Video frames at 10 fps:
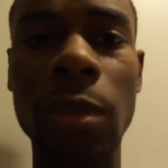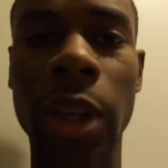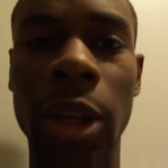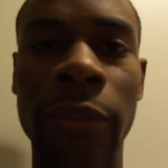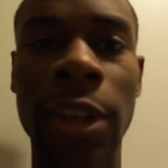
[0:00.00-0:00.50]

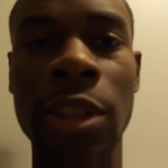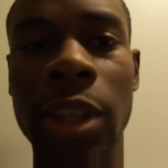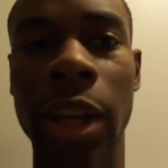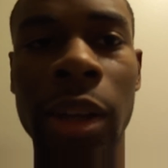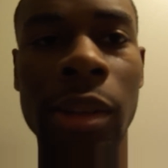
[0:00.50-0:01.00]
yeah,
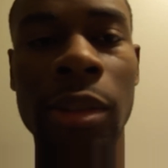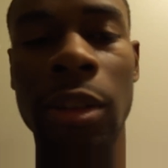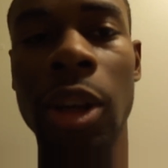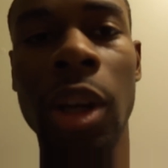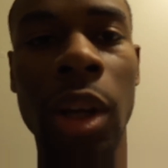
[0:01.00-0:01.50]

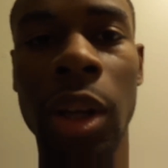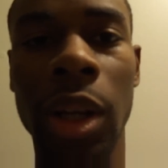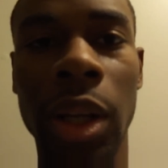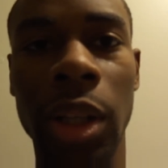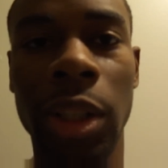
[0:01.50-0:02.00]
VGAs,
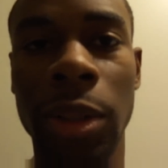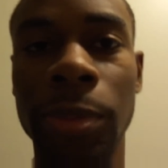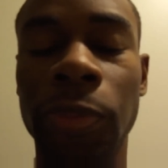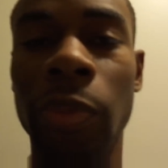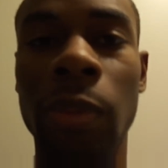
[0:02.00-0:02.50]

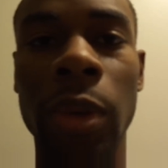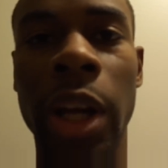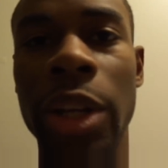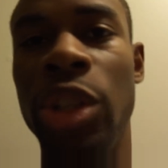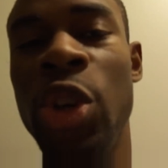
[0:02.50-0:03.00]

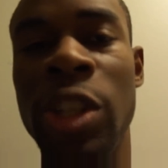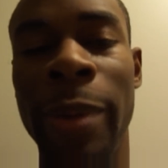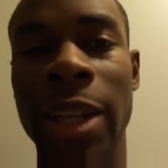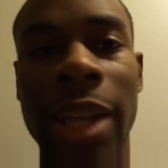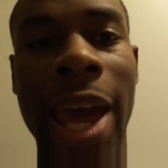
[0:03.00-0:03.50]
nothing too
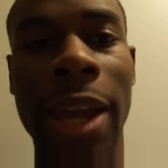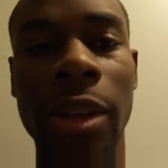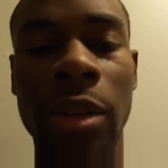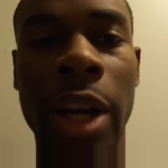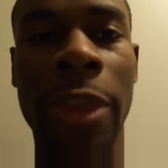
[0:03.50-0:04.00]

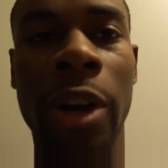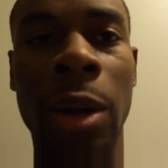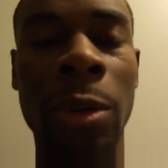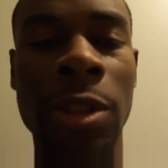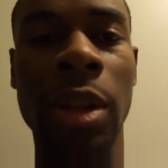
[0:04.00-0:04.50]
spectacular. I
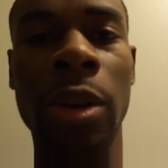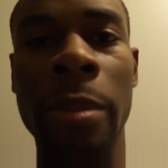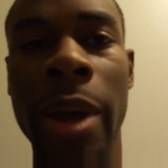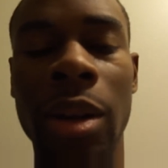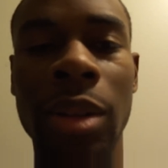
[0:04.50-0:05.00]
thought it was a little
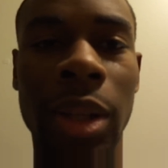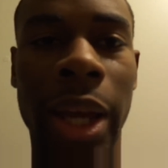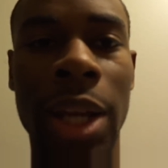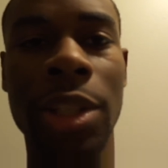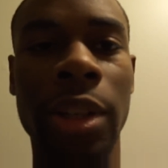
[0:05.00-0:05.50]
better than
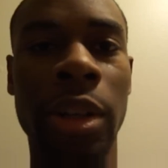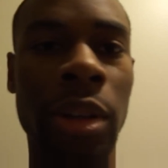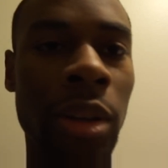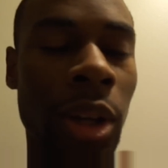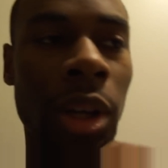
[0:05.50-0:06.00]
last
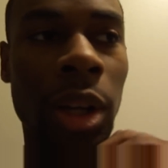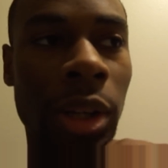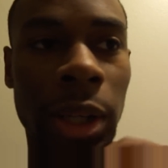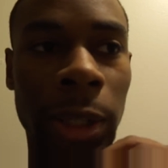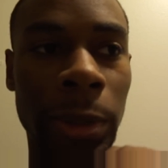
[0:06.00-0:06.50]
year,
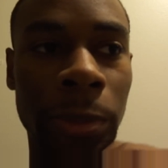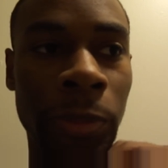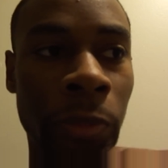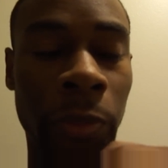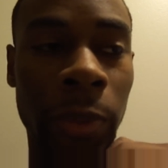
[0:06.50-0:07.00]

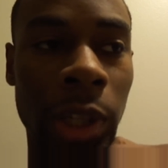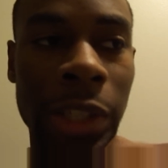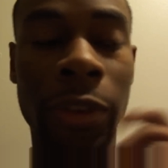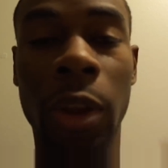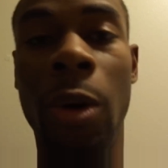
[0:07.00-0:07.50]

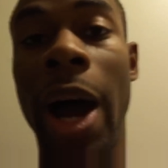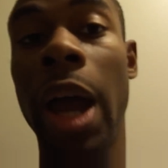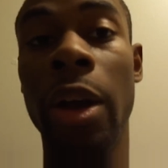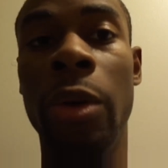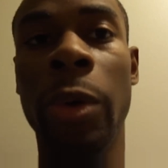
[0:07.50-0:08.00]
even though
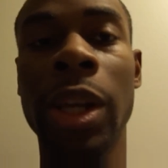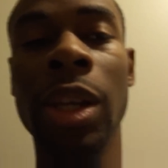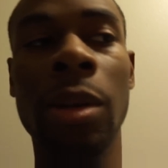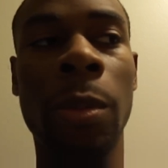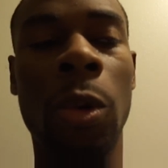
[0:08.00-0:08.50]
I
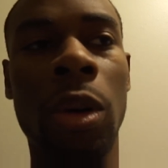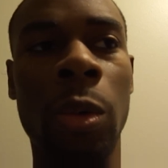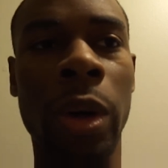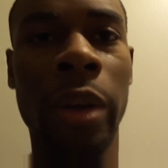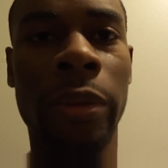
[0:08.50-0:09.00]
agreed more
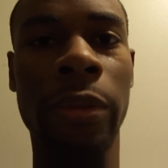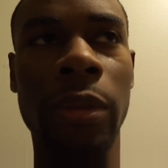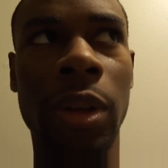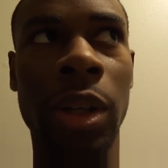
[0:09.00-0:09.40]
with